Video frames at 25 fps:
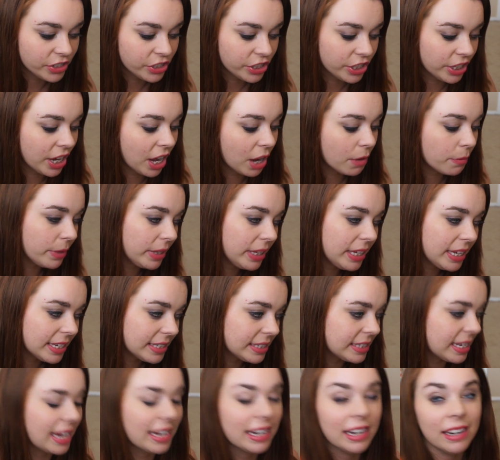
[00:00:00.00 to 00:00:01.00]
she got really
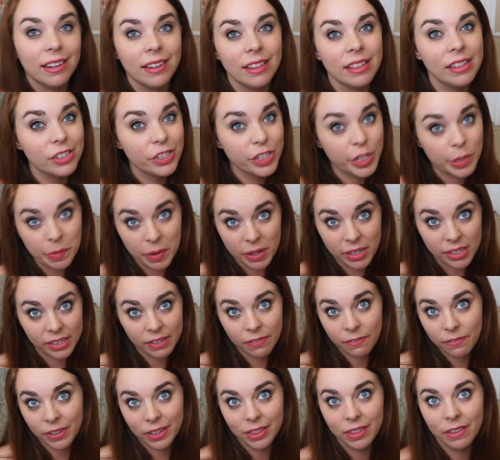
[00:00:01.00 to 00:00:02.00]
excited, and then she wanted to
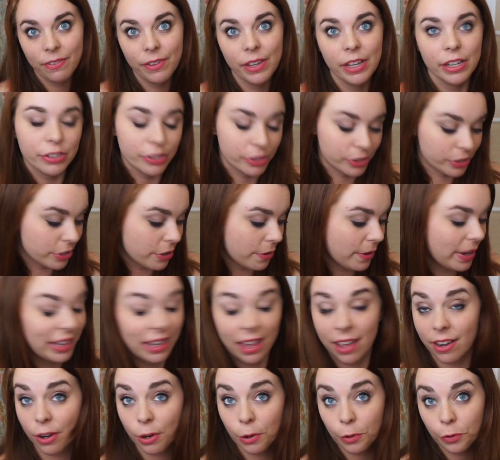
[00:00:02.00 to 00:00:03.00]
feed the fish, so I
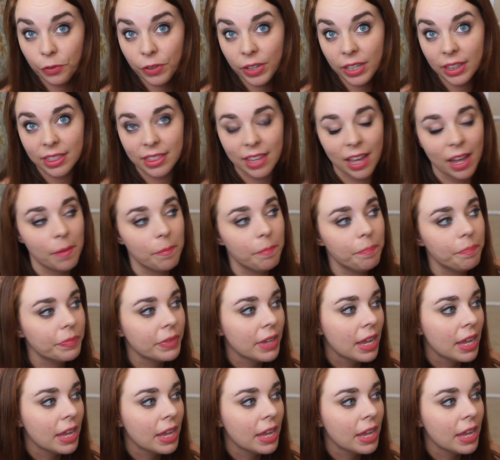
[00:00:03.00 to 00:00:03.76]
let her feed them.